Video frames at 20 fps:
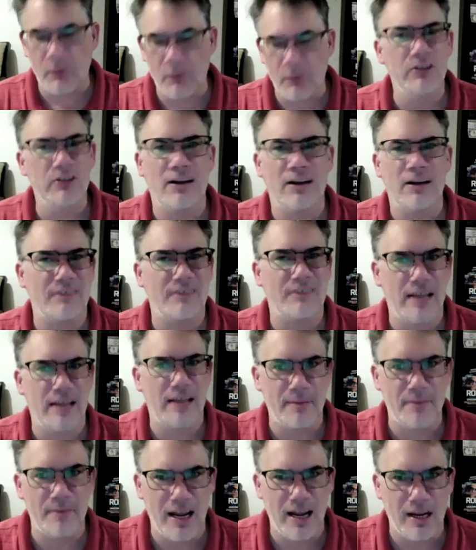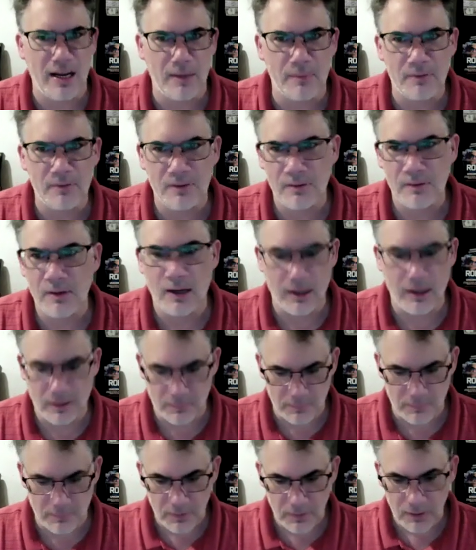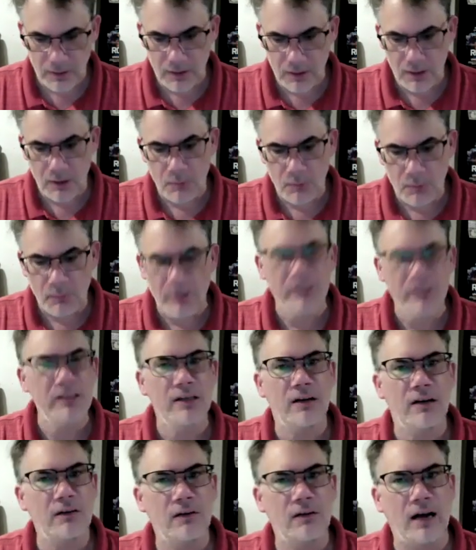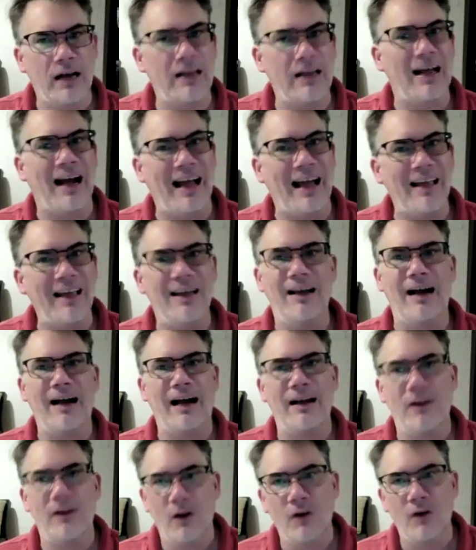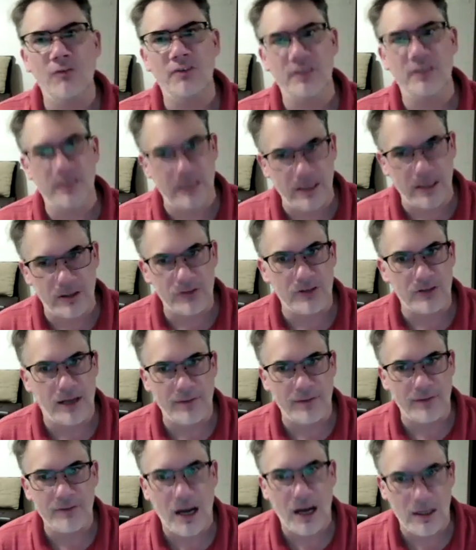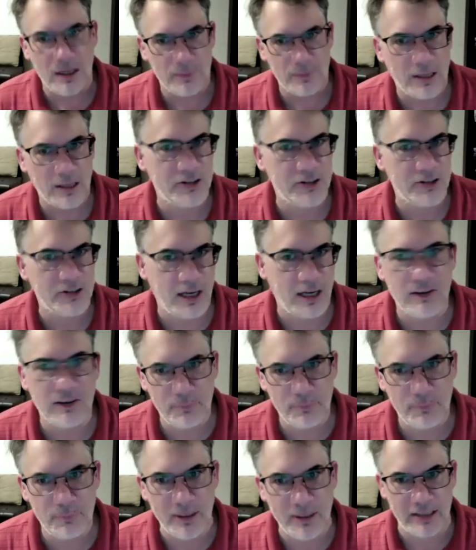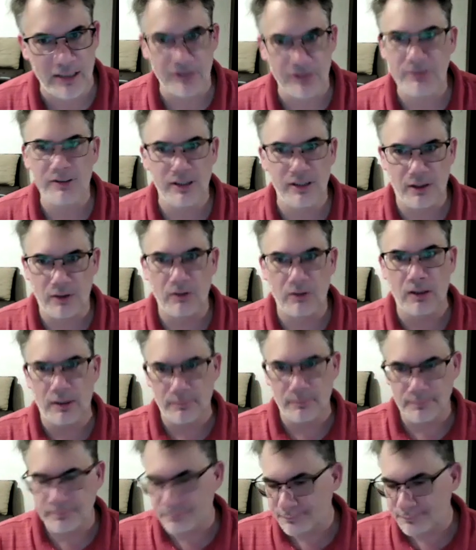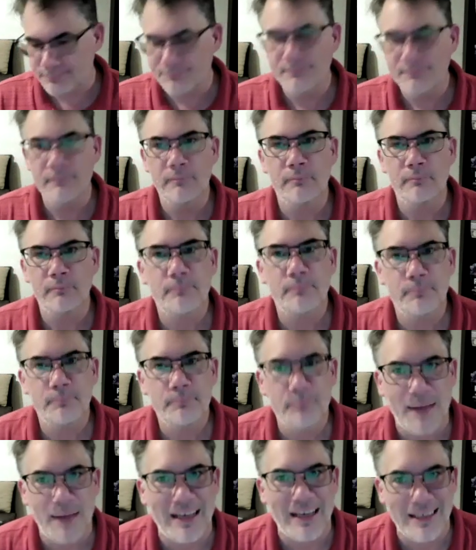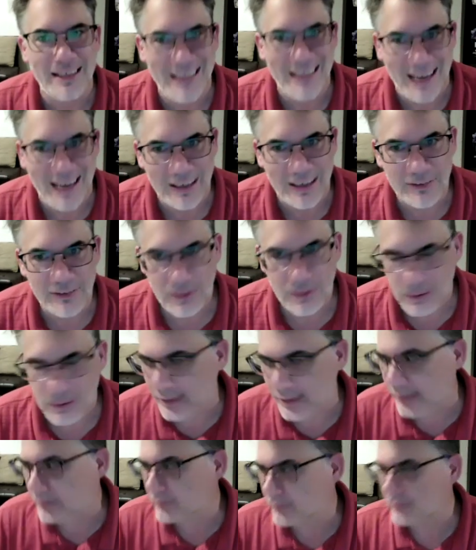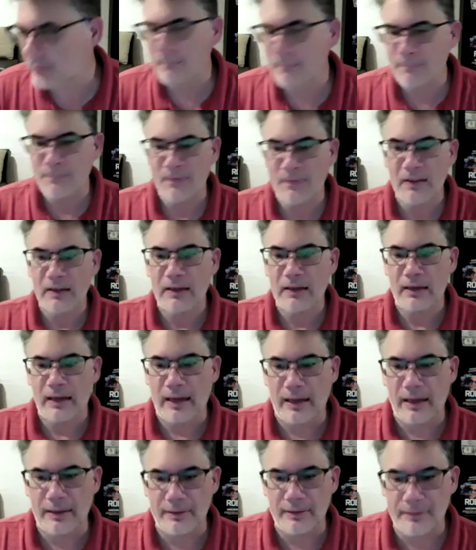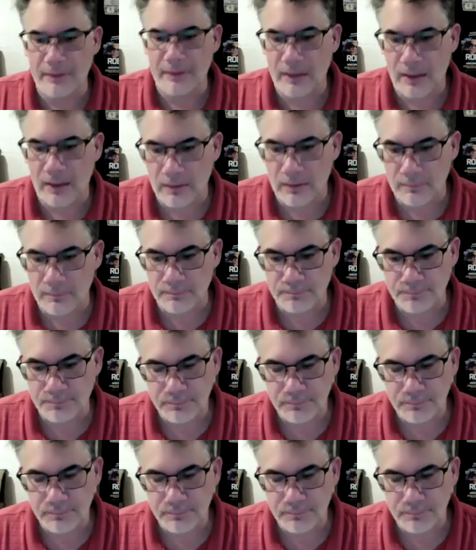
You don't have to name names, um, but you know, I I over the years I've gotten my mm-hmm. share of pitas. You know, uh, pain in the ass clients and um,